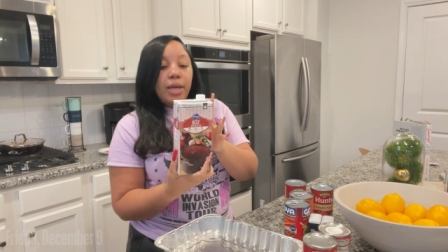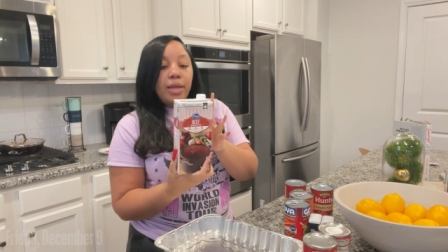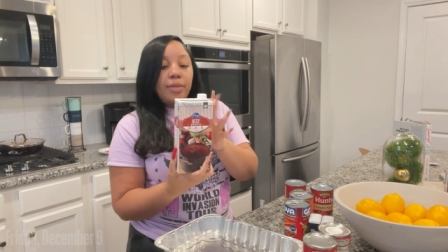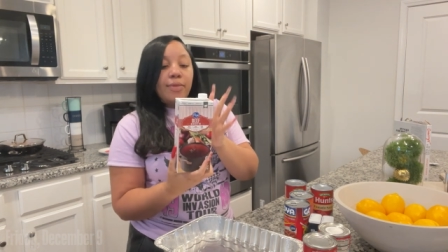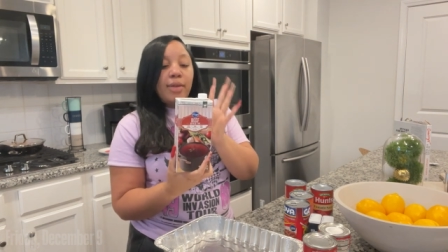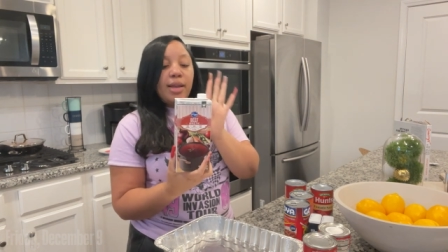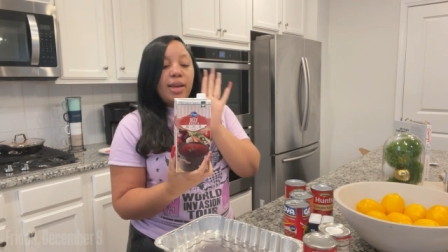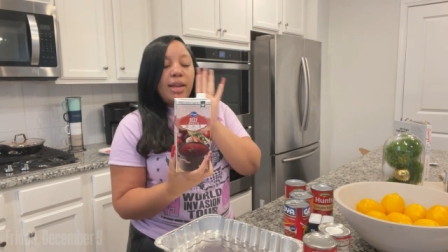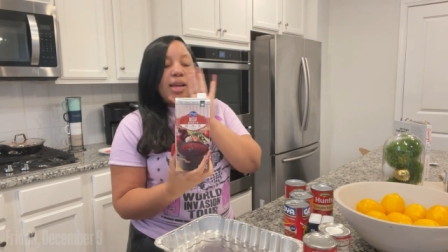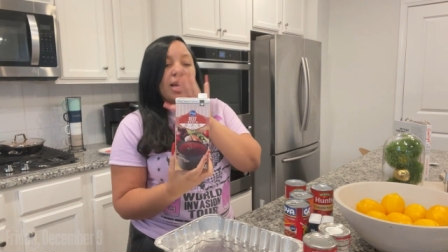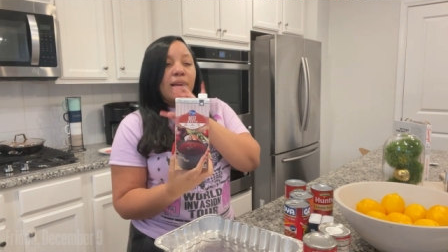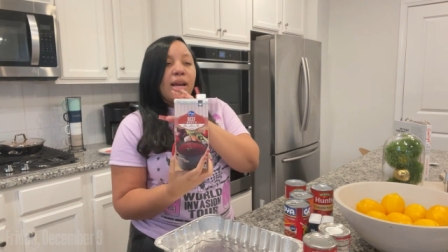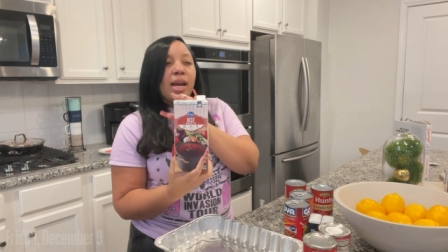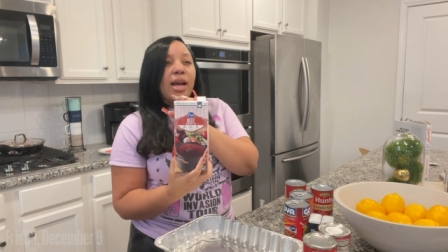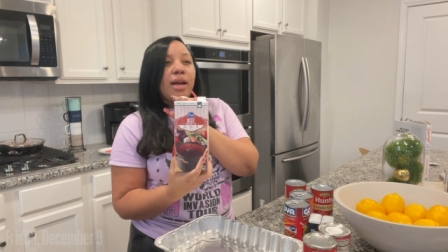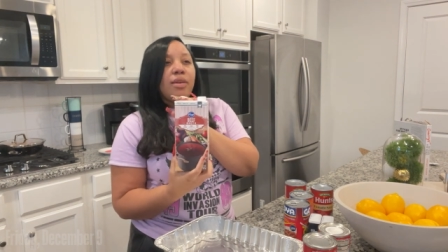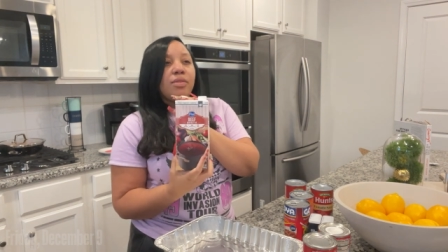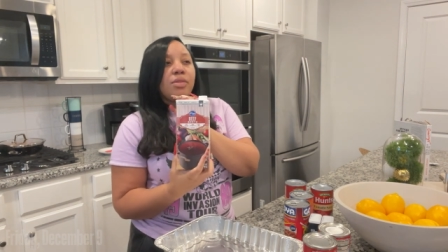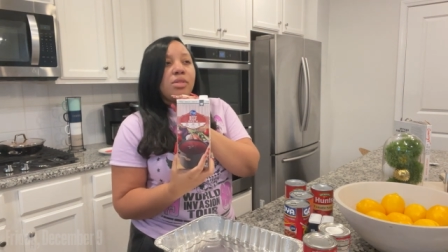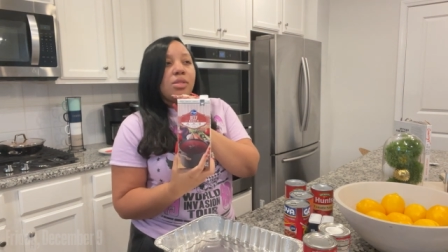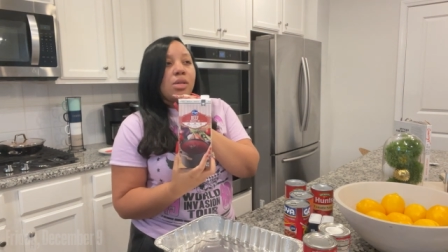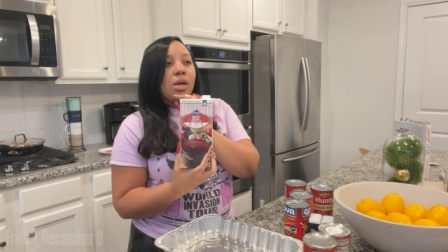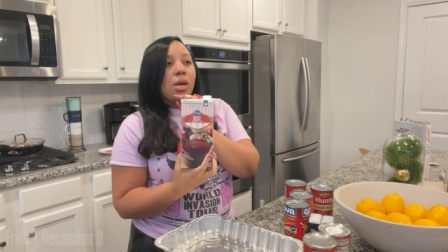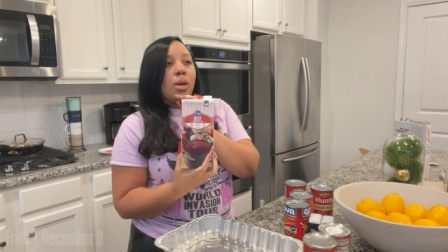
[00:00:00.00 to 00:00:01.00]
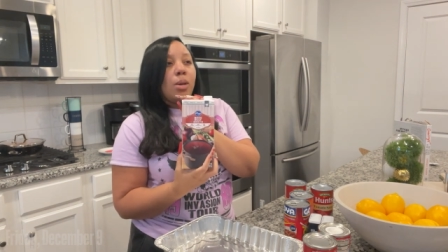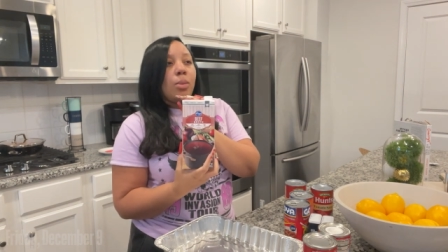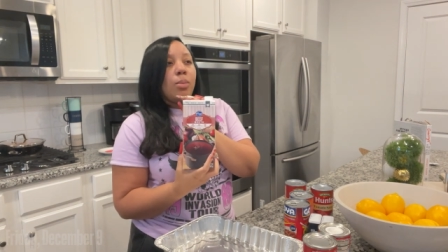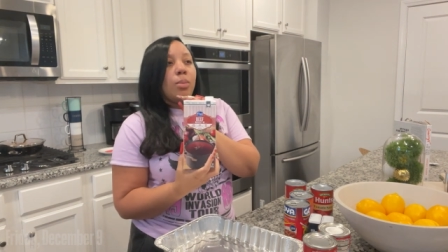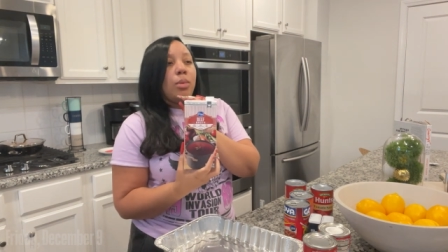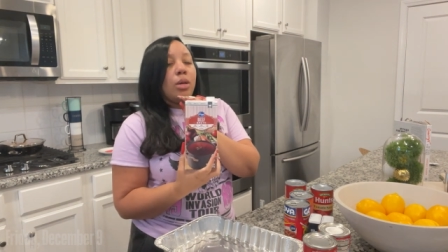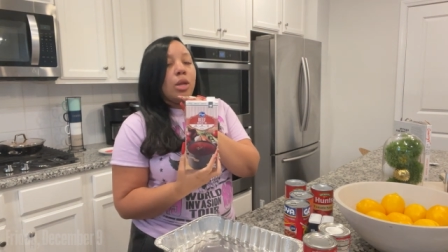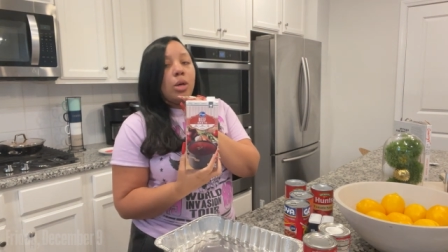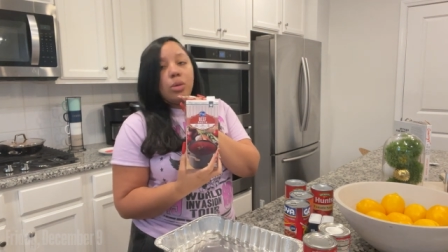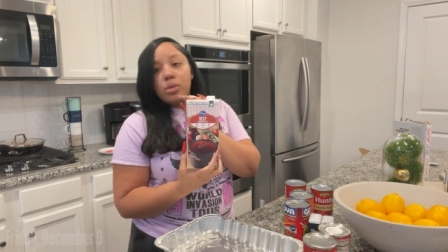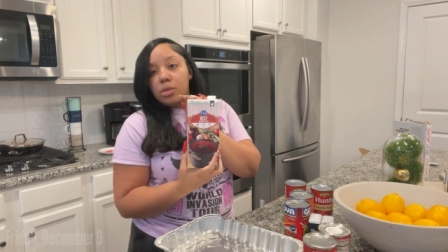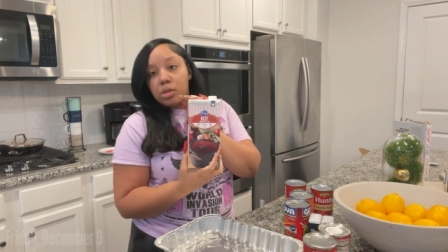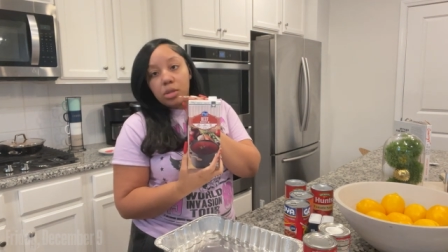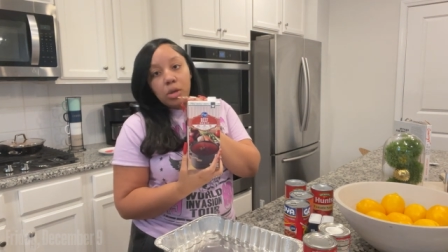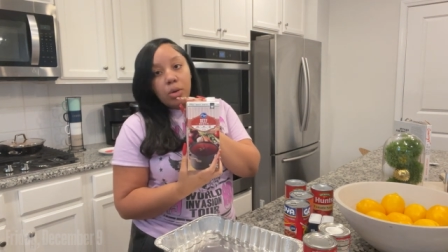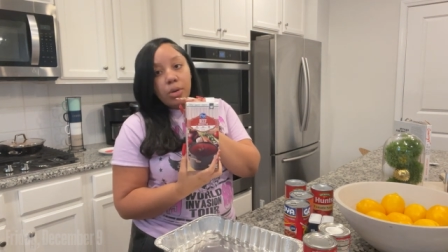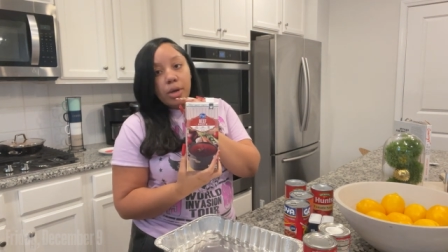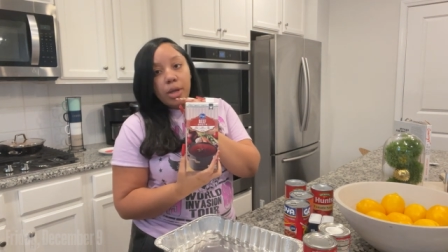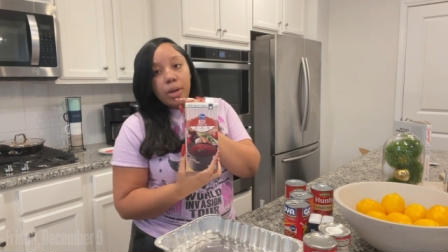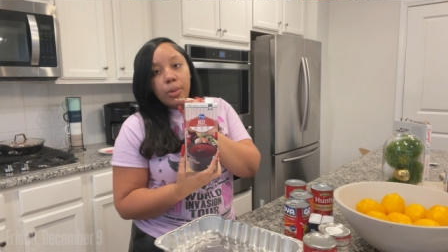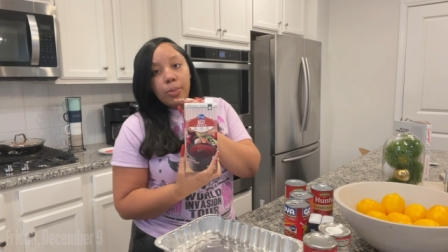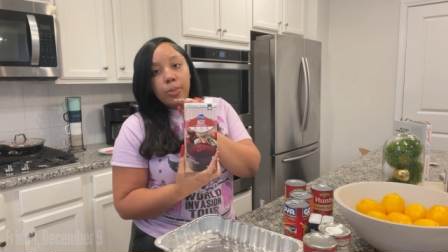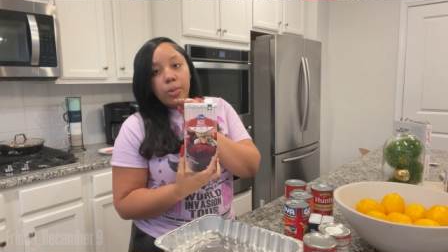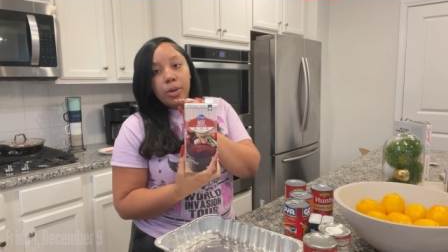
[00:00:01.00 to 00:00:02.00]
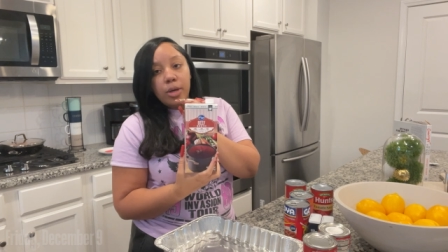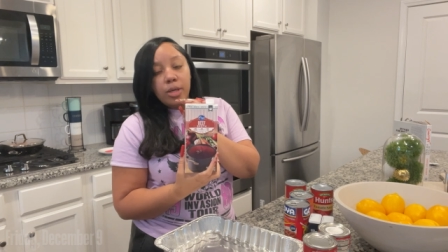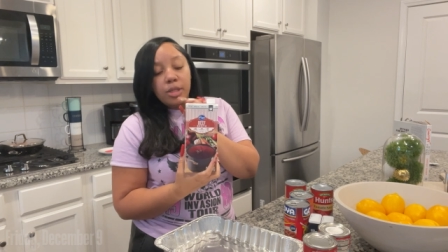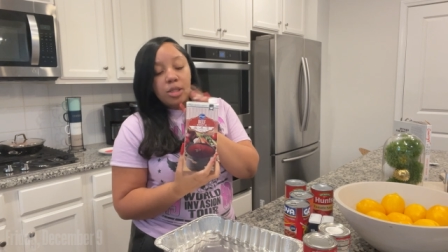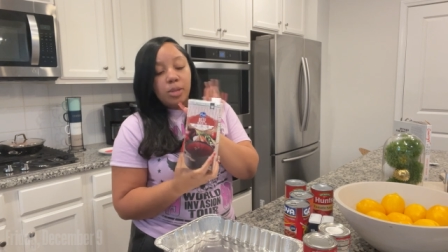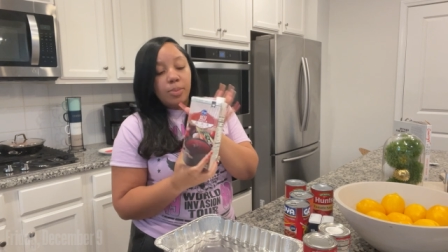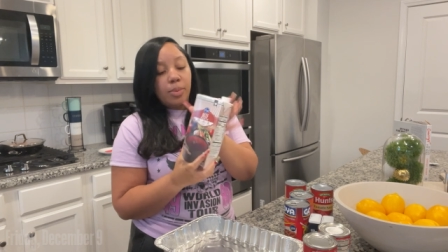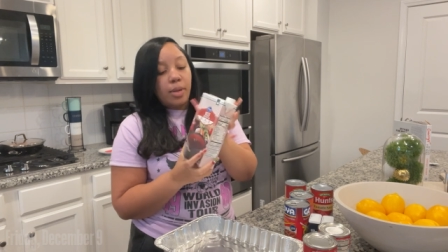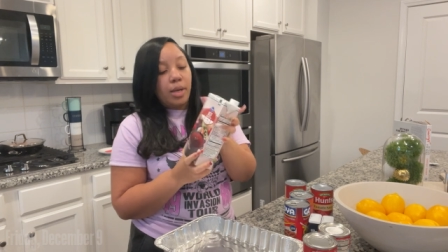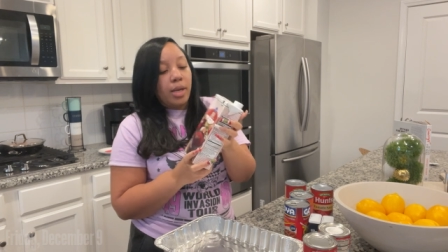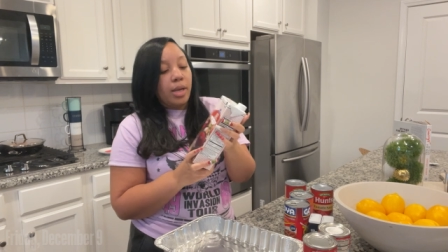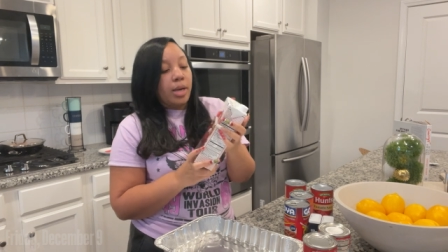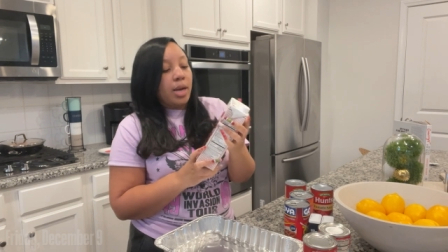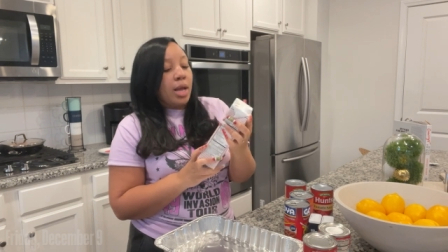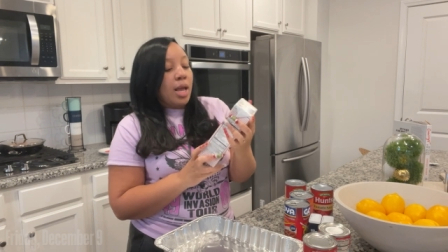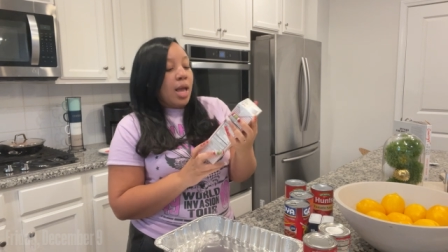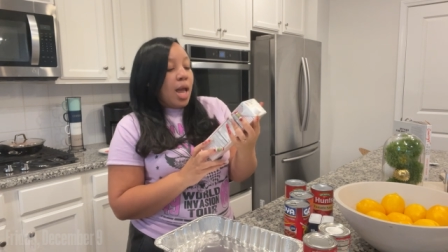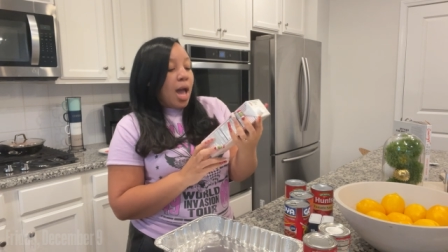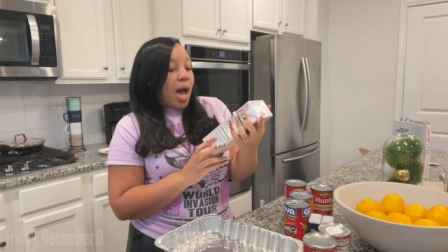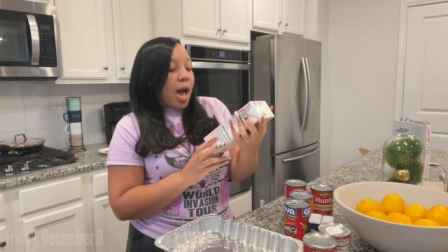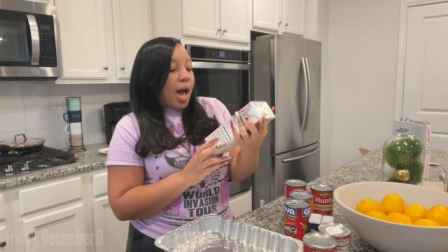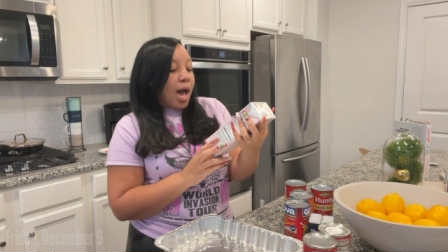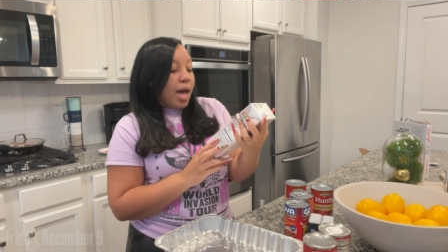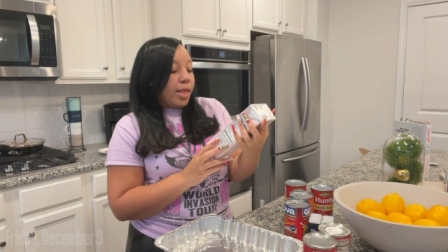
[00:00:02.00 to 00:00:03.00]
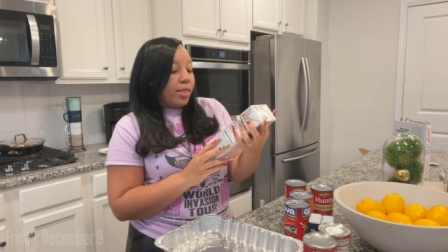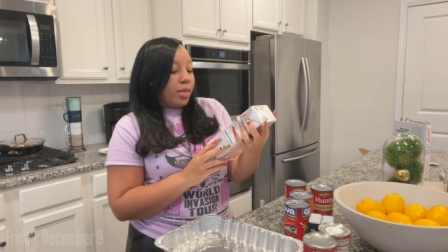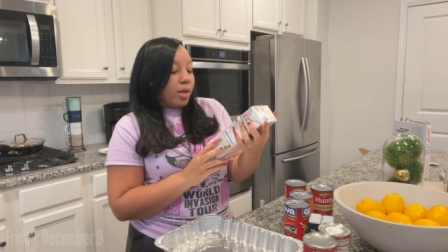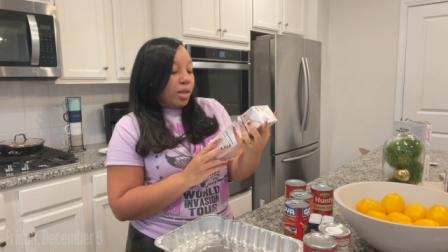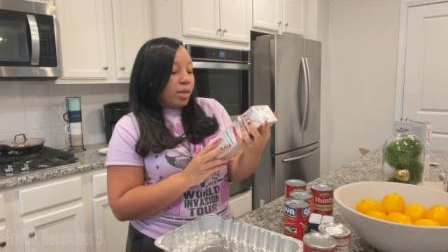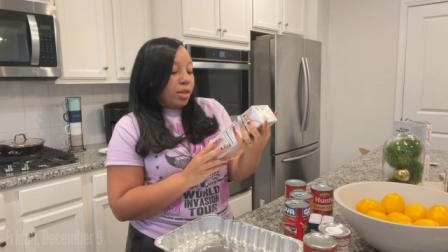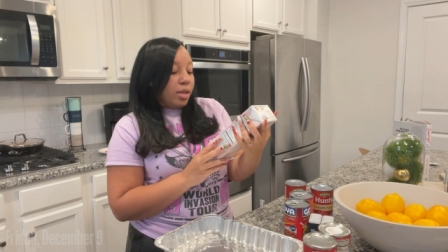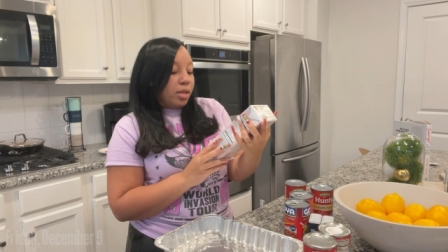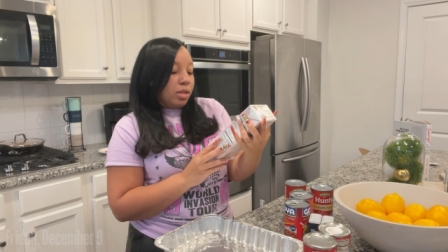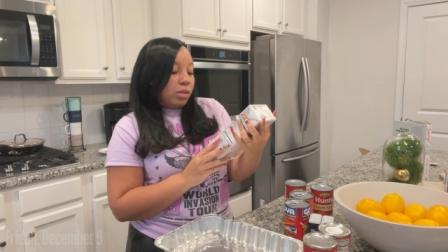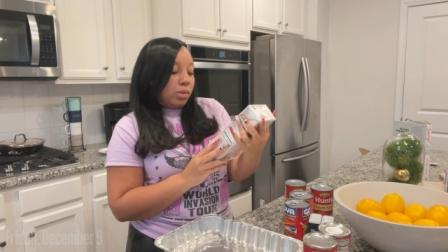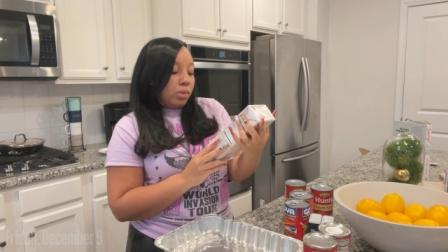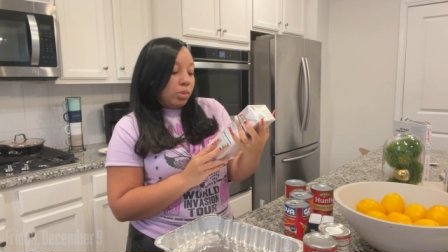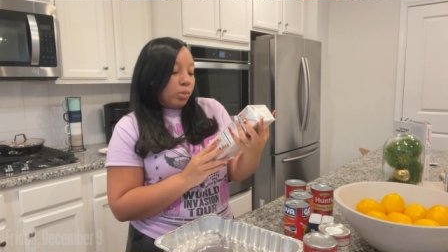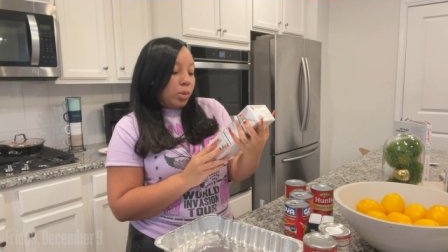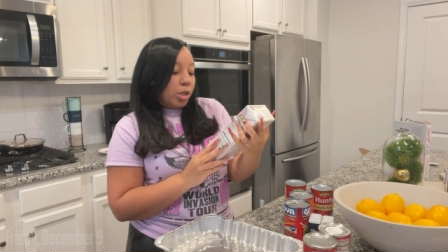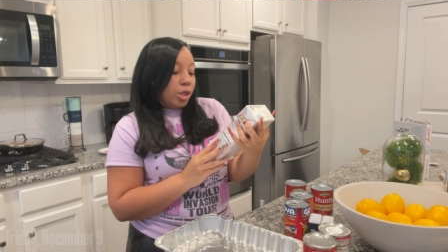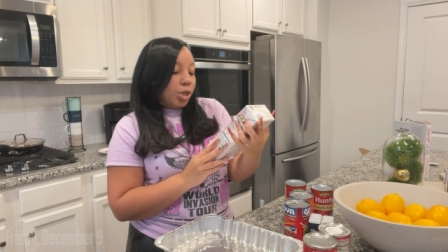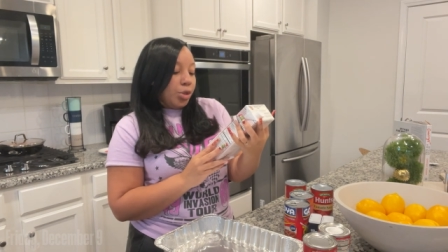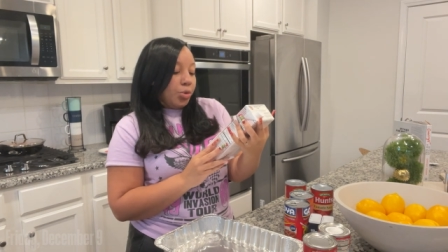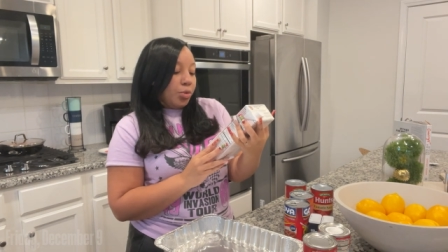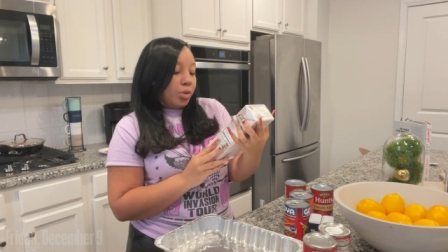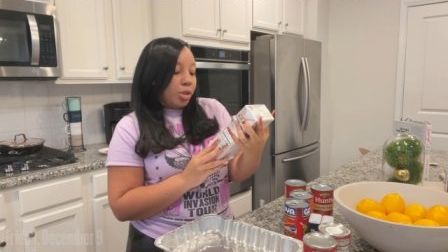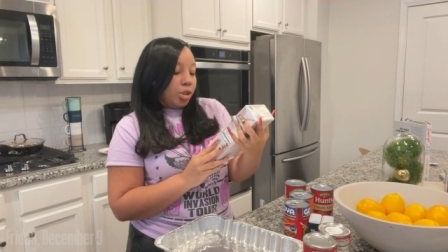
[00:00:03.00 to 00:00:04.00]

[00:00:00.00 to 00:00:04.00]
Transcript: They did have some low sodium ones, but I thought this would do the